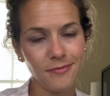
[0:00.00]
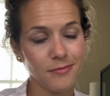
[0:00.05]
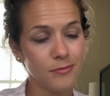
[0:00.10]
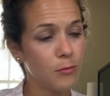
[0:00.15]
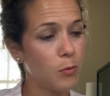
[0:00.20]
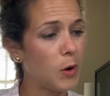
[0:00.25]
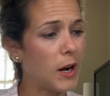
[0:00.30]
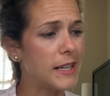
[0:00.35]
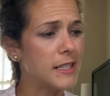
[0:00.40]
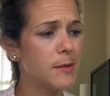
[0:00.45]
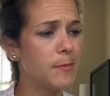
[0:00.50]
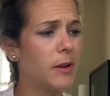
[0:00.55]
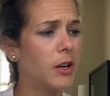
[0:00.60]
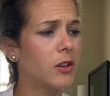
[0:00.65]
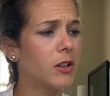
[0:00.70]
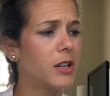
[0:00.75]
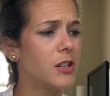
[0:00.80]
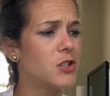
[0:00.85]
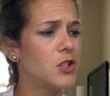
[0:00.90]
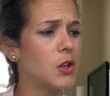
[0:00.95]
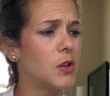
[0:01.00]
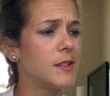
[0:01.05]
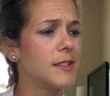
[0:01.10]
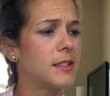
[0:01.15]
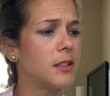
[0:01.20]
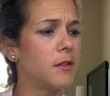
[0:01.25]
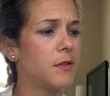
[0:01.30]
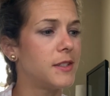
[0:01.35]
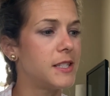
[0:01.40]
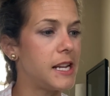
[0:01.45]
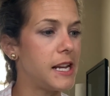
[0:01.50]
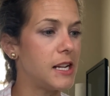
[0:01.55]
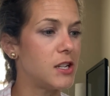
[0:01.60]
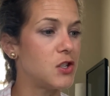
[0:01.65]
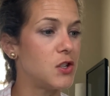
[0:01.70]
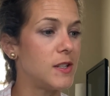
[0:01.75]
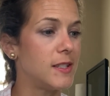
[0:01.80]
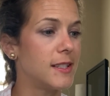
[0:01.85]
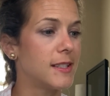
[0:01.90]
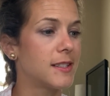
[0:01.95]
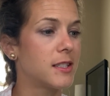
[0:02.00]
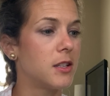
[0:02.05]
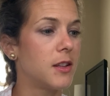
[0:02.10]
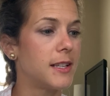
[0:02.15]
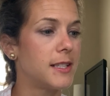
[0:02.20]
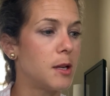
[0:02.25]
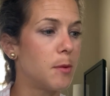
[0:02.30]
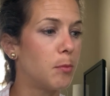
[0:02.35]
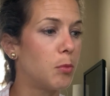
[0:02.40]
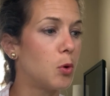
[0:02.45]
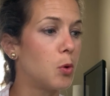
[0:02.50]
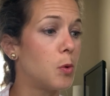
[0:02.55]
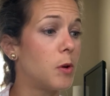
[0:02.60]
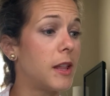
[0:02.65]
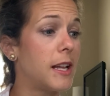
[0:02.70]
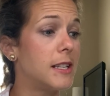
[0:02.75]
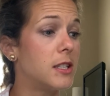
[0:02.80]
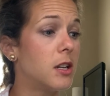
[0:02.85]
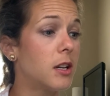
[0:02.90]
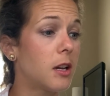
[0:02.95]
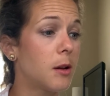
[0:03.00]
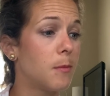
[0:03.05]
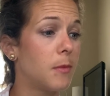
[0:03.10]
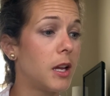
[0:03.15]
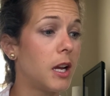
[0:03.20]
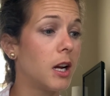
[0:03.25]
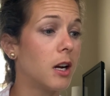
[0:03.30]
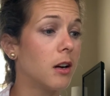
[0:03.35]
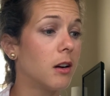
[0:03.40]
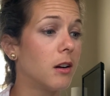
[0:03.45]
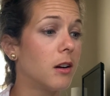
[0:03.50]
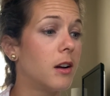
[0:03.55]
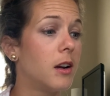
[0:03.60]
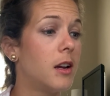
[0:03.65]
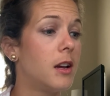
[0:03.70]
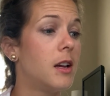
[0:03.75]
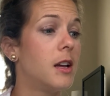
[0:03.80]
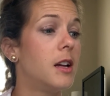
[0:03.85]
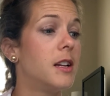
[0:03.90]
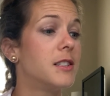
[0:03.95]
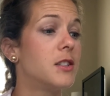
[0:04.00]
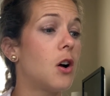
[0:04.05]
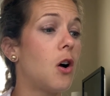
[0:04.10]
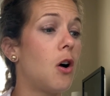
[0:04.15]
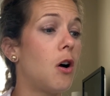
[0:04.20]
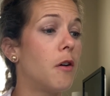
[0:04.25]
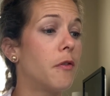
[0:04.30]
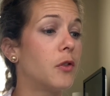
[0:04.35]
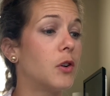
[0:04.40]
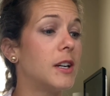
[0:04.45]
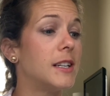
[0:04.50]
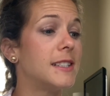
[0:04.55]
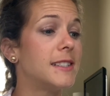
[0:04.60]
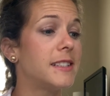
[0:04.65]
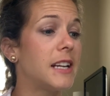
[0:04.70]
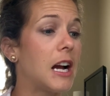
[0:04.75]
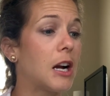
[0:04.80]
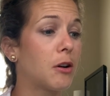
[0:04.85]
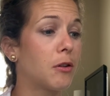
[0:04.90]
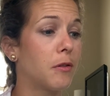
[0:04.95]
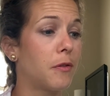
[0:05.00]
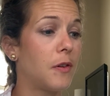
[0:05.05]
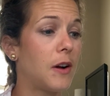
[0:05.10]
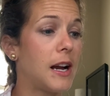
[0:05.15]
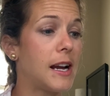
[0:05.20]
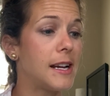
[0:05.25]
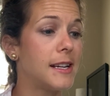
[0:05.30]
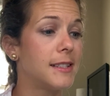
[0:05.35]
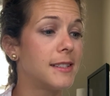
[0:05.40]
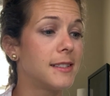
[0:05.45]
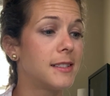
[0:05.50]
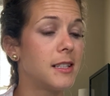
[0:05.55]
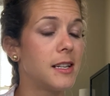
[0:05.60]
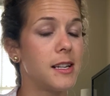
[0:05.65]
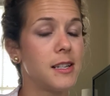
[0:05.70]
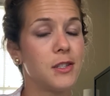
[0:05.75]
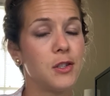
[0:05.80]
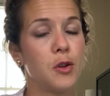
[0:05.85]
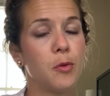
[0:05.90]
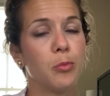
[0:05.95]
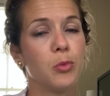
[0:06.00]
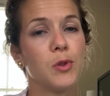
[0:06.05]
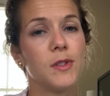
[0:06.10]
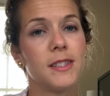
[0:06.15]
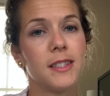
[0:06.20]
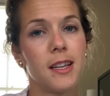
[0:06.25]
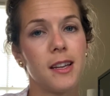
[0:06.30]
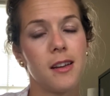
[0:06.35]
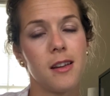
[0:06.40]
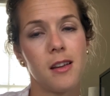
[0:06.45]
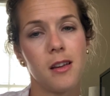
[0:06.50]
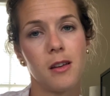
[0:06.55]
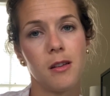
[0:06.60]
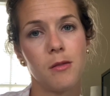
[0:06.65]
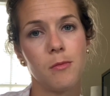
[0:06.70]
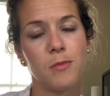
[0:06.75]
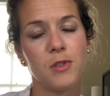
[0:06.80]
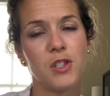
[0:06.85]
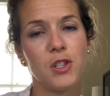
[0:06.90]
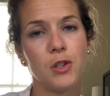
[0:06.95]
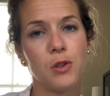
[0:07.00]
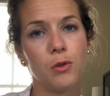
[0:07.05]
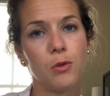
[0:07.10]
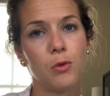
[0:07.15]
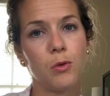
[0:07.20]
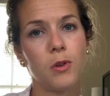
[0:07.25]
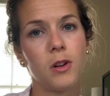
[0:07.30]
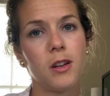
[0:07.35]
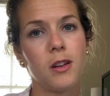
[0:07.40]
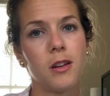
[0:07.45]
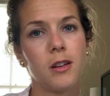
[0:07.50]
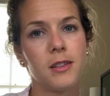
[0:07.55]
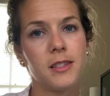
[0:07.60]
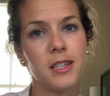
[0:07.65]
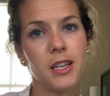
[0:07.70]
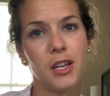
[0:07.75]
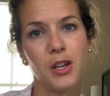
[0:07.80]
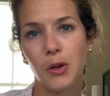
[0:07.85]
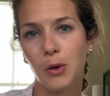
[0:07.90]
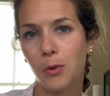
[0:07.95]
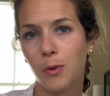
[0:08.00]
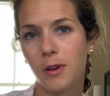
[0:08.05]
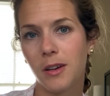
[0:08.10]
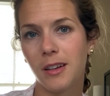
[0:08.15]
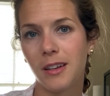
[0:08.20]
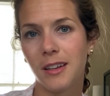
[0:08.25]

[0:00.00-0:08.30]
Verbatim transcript: Why did Mary and Joseph take Jesus to the temple? Well, they took him there to offer a sacrifice and to present him to to who?